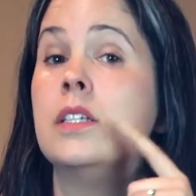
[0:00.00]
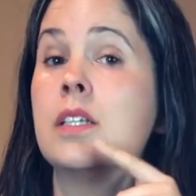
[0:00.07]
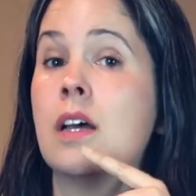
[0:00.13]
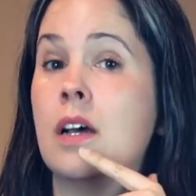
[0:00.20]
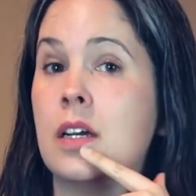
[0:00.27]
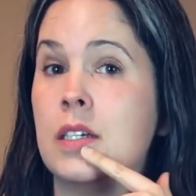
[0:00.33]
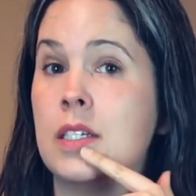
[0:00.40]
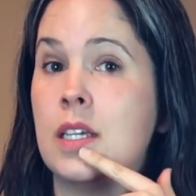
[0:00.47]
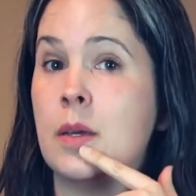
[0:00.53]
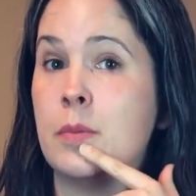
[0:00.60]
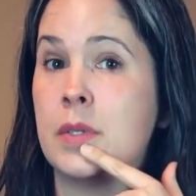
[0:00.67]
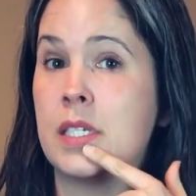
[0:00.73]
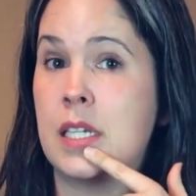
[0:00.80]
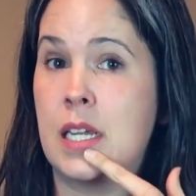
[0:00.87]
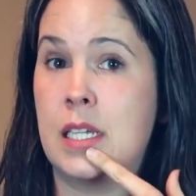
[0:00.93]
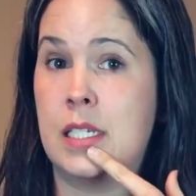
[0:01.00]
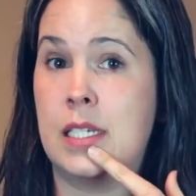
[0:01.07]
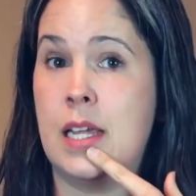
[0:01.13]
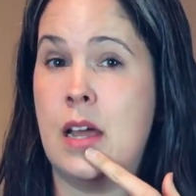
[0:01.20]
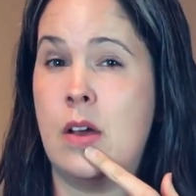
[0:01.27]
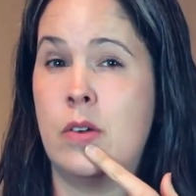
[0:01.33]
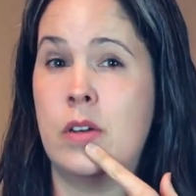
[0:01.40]
tongue tip stays
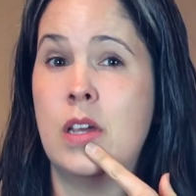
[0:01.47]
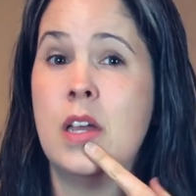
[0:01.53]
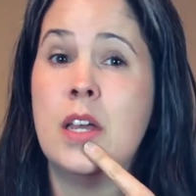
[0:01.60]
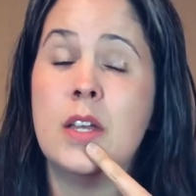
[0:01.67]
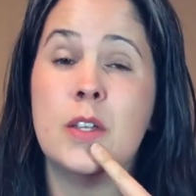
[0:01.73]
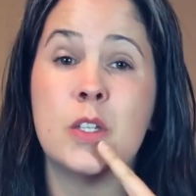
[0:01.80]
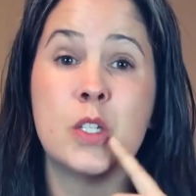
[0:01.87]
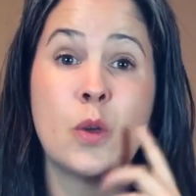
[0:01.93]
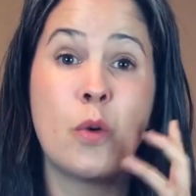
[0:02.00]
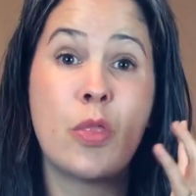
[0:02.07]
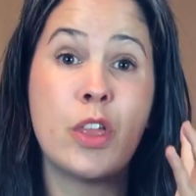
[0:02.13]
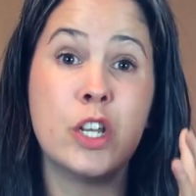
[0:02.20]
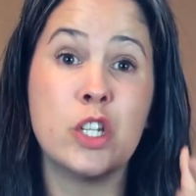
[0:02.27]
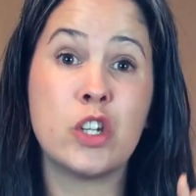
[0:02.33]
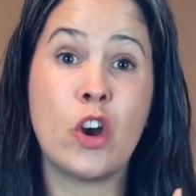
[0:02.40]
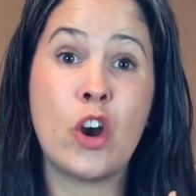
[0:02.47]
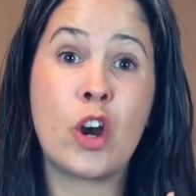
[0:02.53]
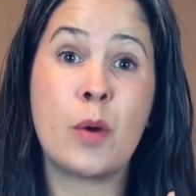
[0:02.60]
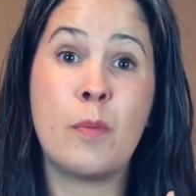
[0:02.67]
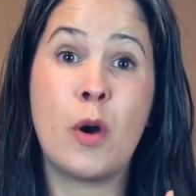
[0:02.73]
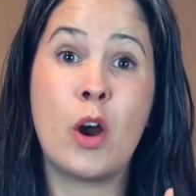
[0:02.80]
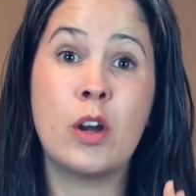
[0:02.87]
down. So the
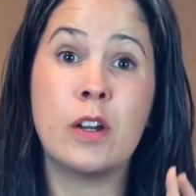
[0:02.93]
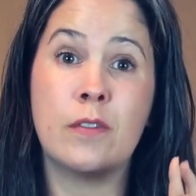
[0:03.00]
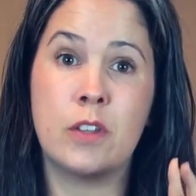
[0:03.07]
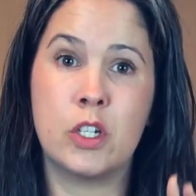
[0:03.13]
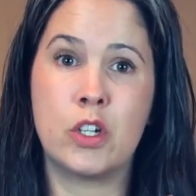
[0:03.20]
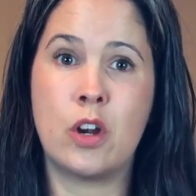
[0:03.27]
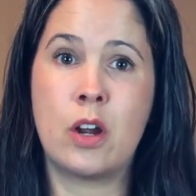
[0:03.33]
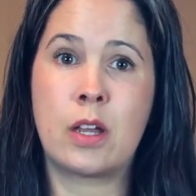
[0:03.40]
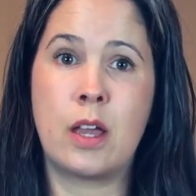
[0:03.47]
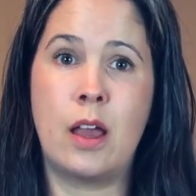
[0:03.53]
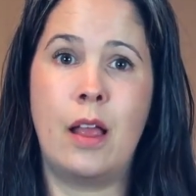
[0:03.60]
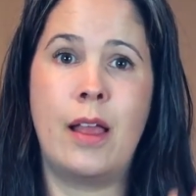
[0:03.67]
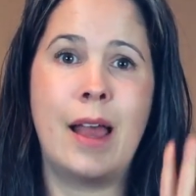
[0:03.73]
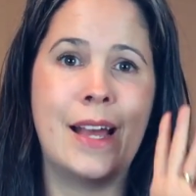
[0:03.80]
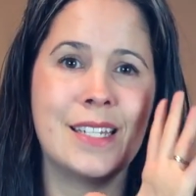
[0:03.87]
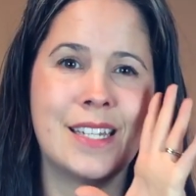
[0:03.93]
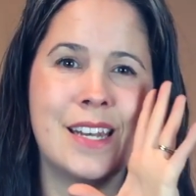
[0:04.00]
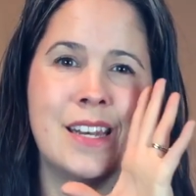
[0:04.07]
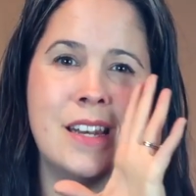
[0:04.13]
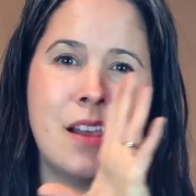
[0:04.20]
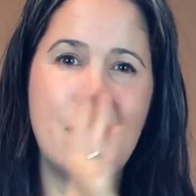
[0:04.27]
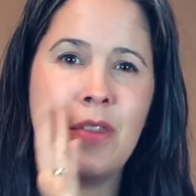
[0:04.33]
dark part of the dark L has
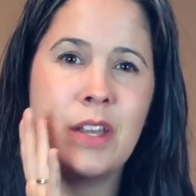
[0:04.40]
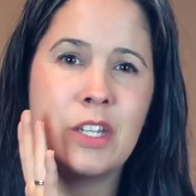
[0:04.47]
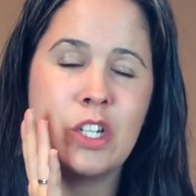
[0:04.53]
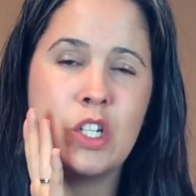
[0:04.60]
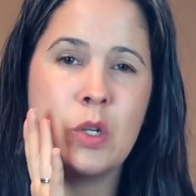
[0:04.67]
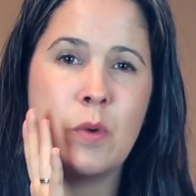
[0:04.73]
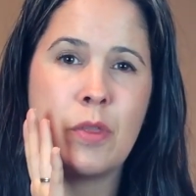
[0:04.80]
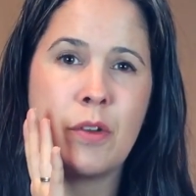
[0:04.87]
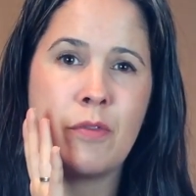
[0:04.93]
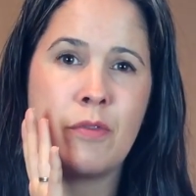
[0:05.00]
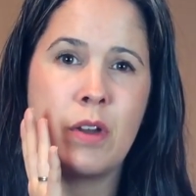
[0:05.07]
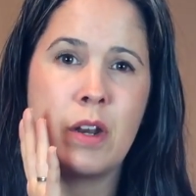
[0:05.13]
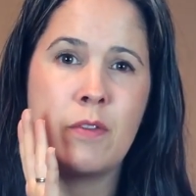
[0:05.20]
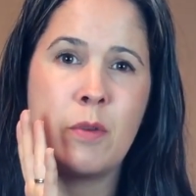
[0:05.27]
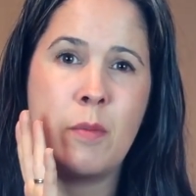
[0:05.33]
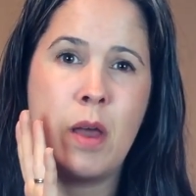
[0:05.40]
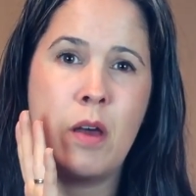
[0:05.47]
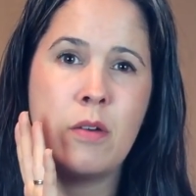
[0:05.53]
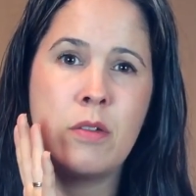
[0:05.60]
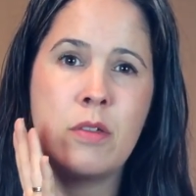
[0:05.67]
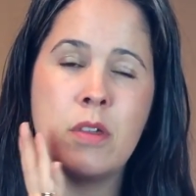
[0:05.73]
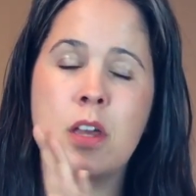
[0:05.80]
nothing to do with the front of the
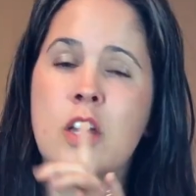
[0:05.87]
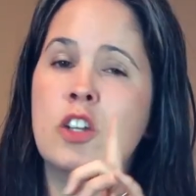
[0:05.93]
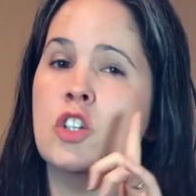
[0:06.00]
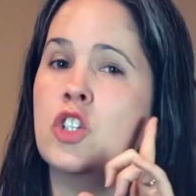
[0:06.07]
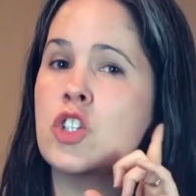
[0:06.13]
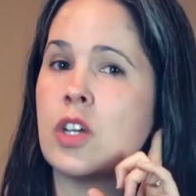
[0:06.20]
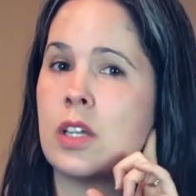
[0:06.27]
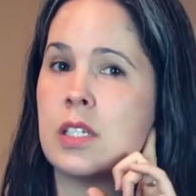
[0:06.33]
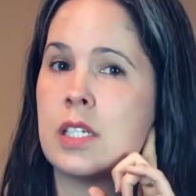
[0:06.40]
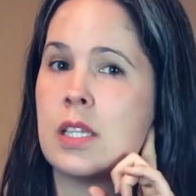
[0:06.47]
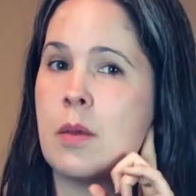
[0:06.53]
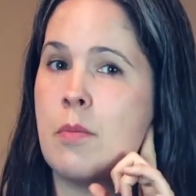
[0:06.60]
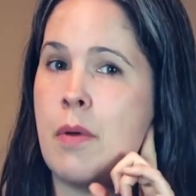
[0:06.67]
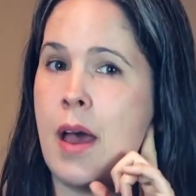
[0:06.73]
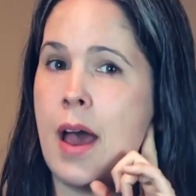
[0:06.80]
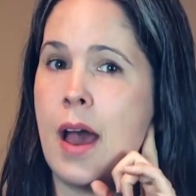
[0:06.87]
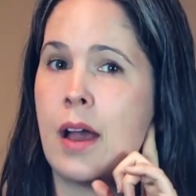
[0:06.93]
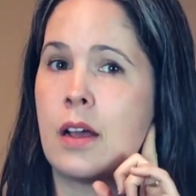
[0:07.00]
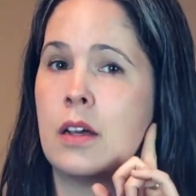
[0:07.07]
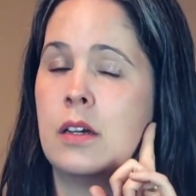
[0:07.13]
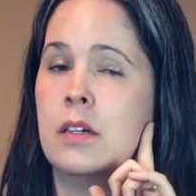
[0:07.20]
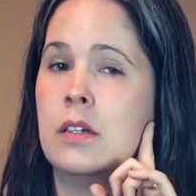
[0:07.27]
mouth, just the
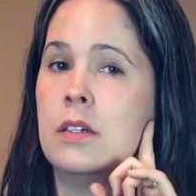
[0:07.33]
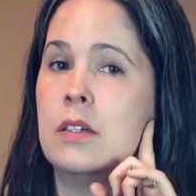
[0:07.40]
back.